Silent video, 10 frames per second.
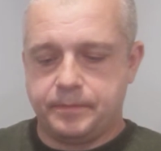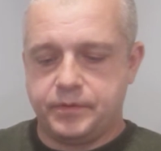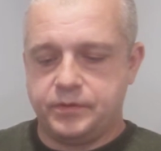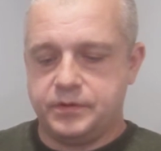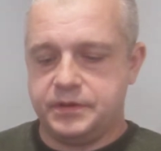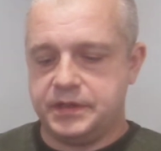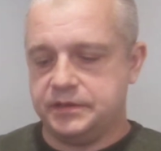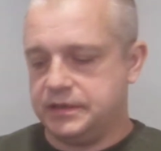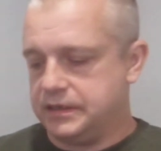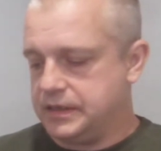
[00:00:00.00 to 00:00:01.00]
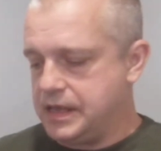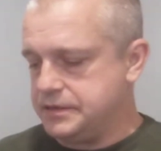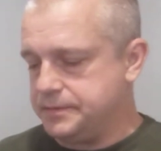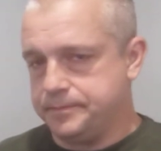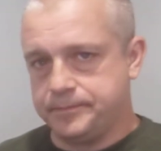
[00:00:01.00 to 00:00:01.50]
Pour ourselves a little glass.